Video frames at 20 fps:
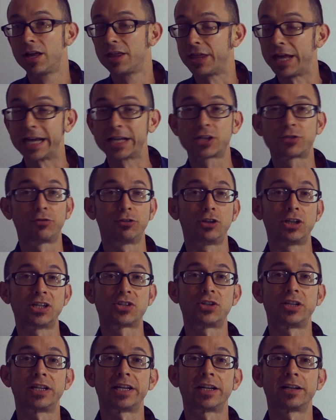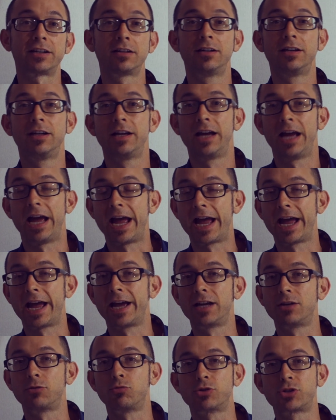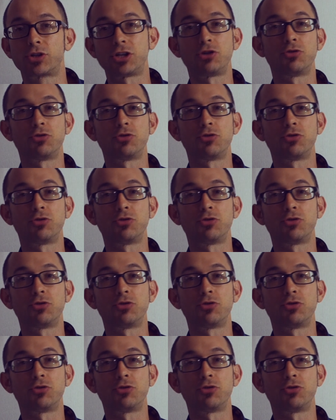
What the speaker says: thanks for listening, and we'll see